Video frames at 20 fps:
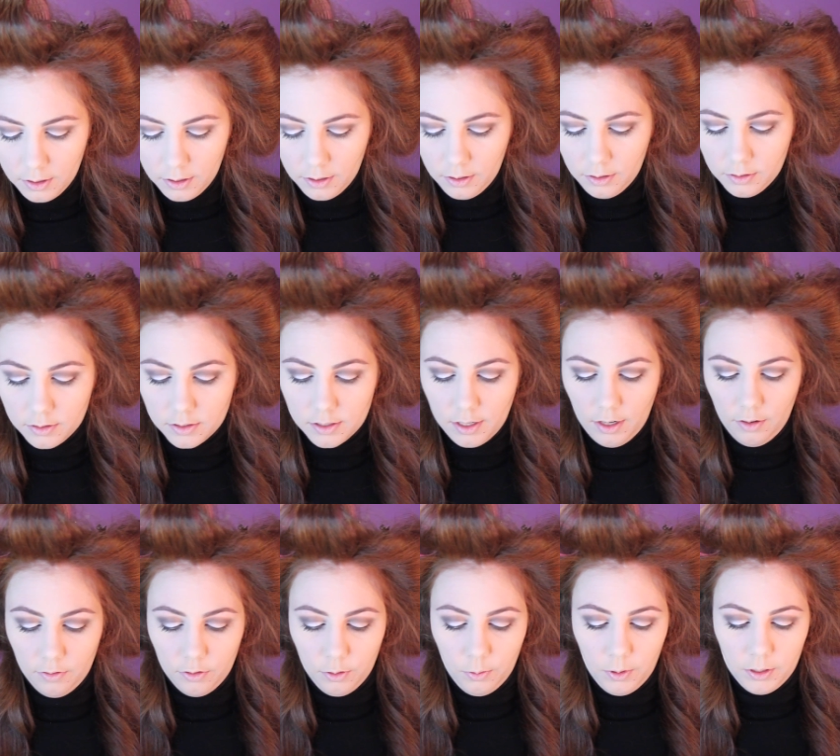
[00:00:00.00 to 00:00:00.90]
I'll save
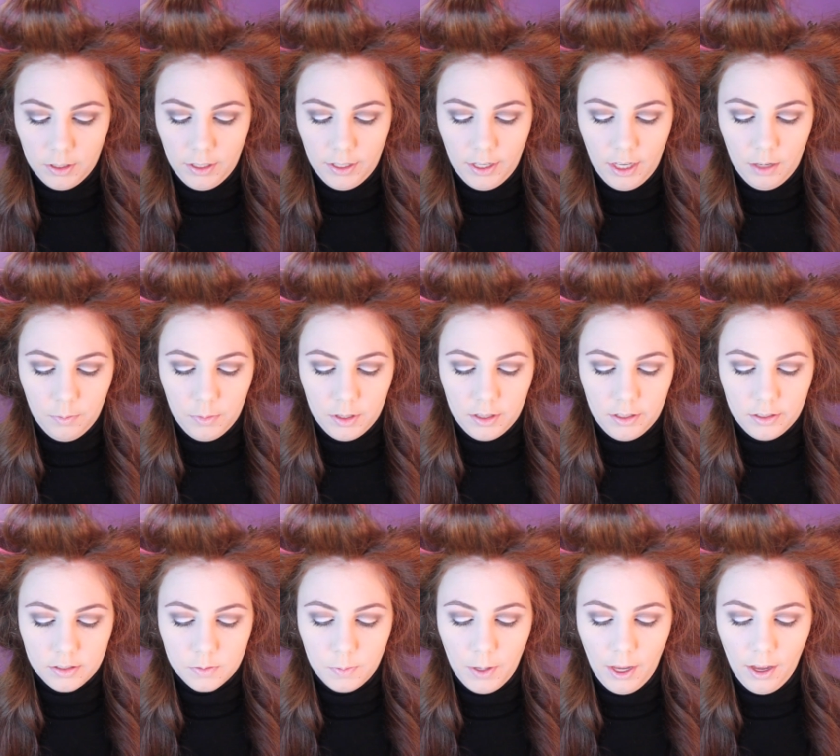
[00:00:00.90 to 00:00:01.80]
the one that came in
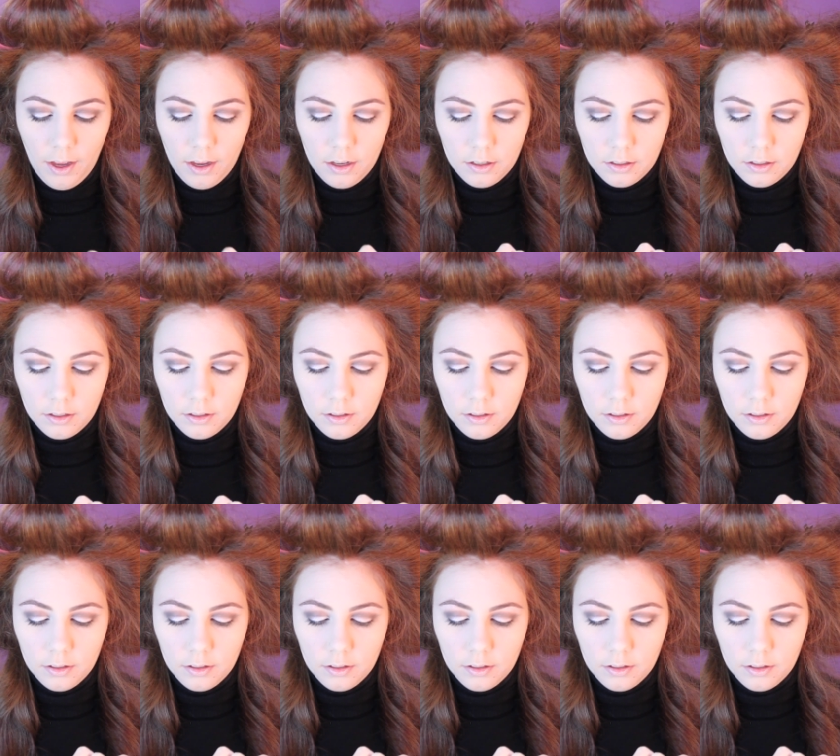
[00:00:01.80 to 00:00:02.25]
this pack.